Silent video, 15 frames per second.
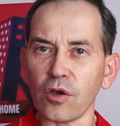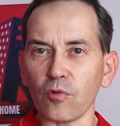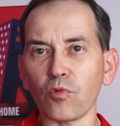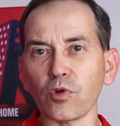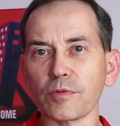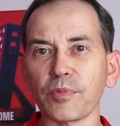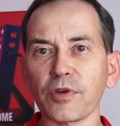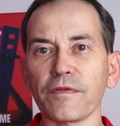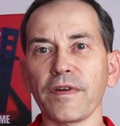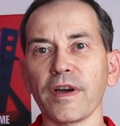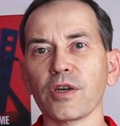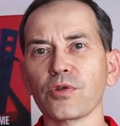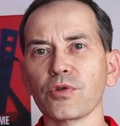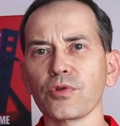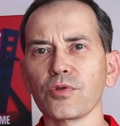would
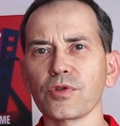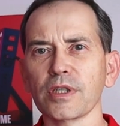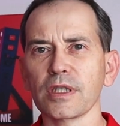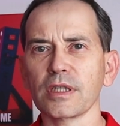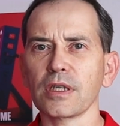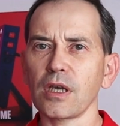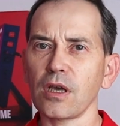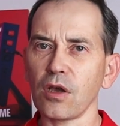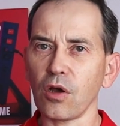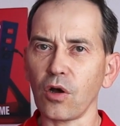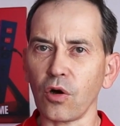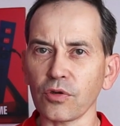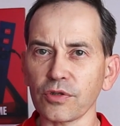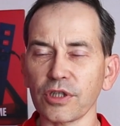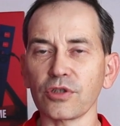prefer to use it
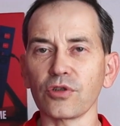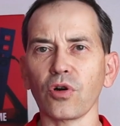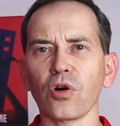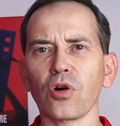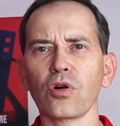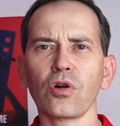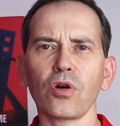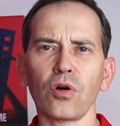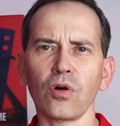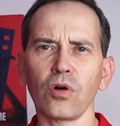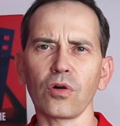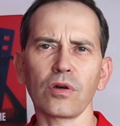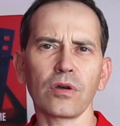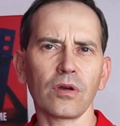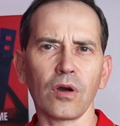on the door
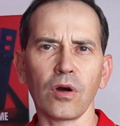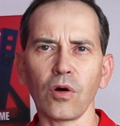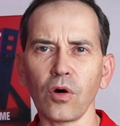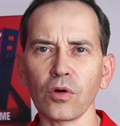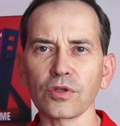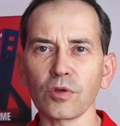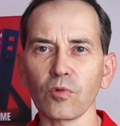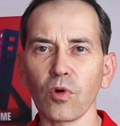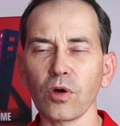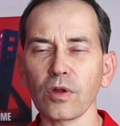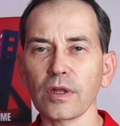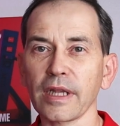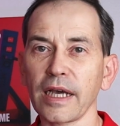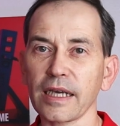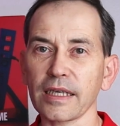or on the
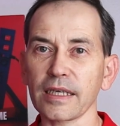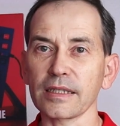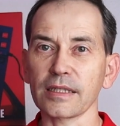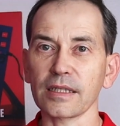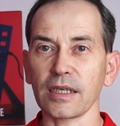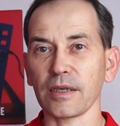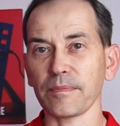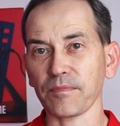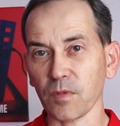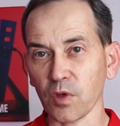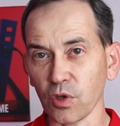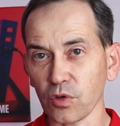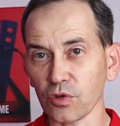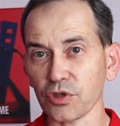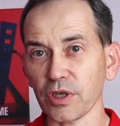wall like it's
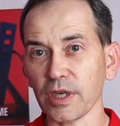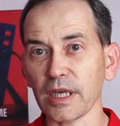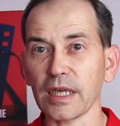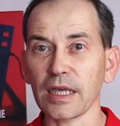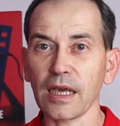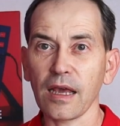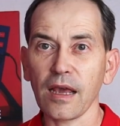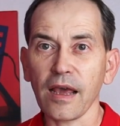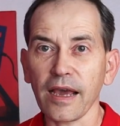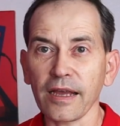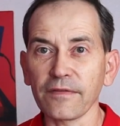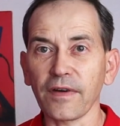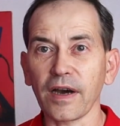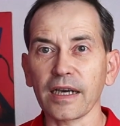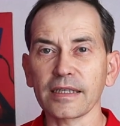usually
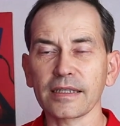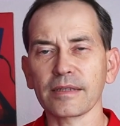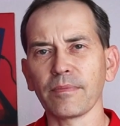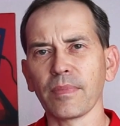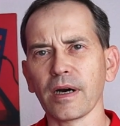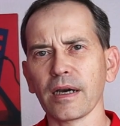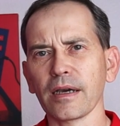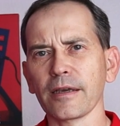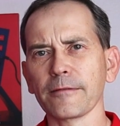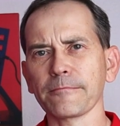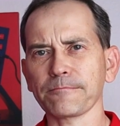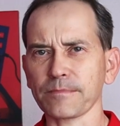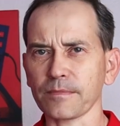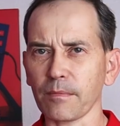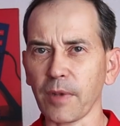advised by
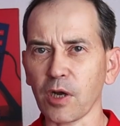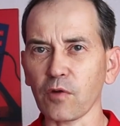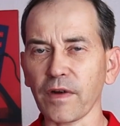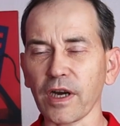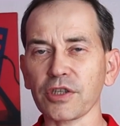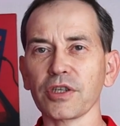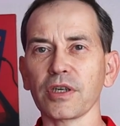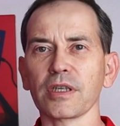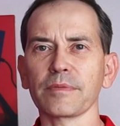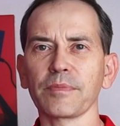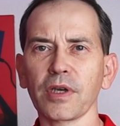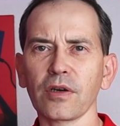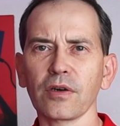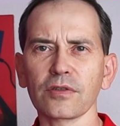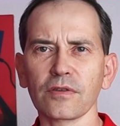manufacturers,
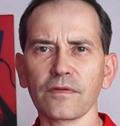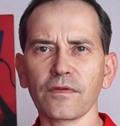because